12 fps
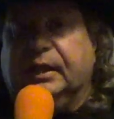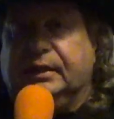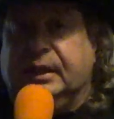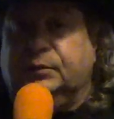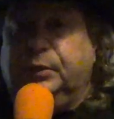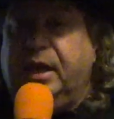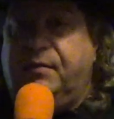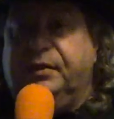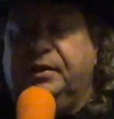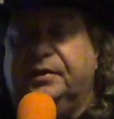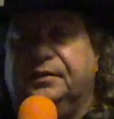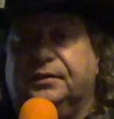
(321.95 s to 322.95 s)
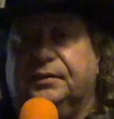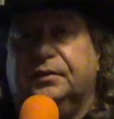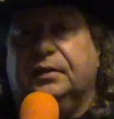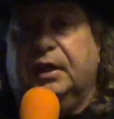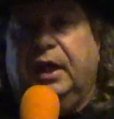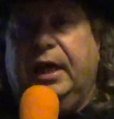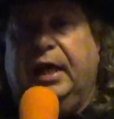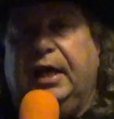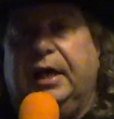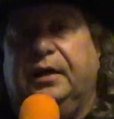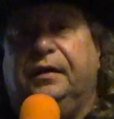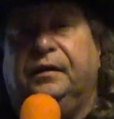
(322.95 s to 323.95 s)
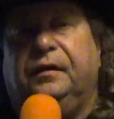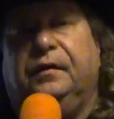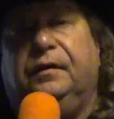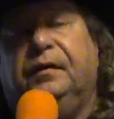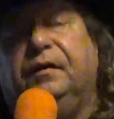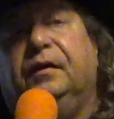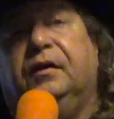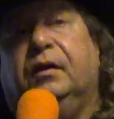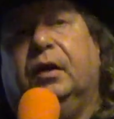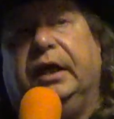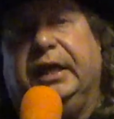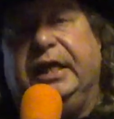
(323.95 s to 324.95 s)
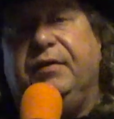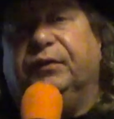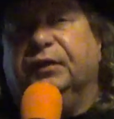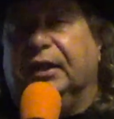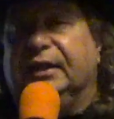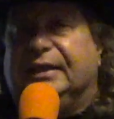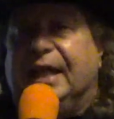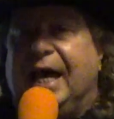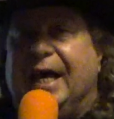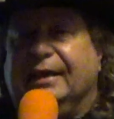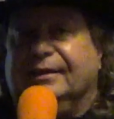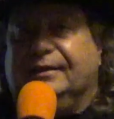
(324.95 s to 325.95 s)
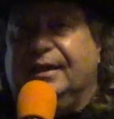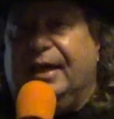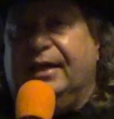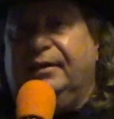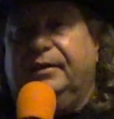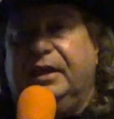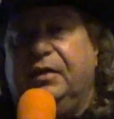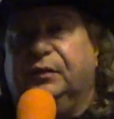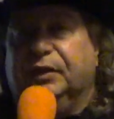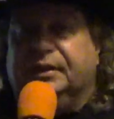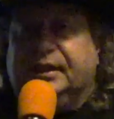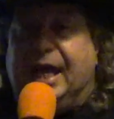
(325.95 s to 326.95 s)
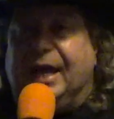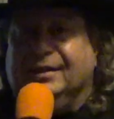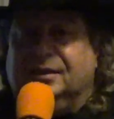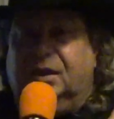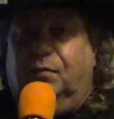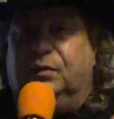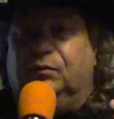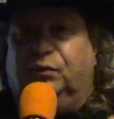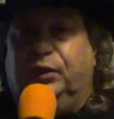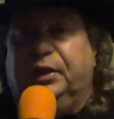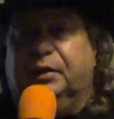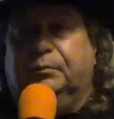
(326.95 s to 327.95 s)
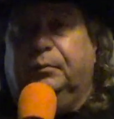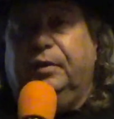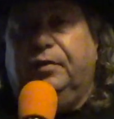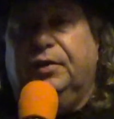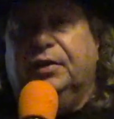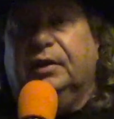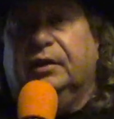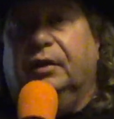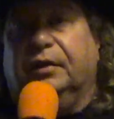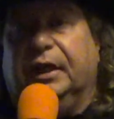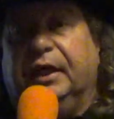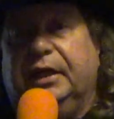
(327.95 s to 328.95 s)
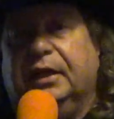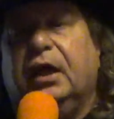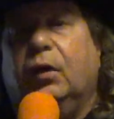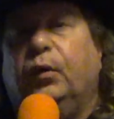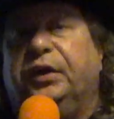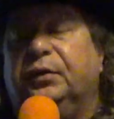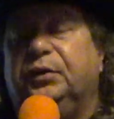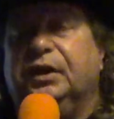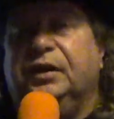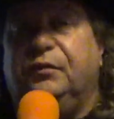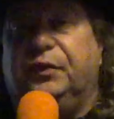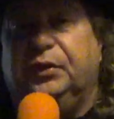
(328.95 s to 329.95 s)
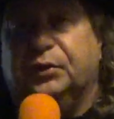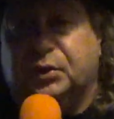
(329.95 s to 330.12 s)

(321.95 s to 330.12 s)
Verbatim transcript: That, that's what heaven is. And evil attacks that. Evil attacks love and freedom. Okay? When you deliver your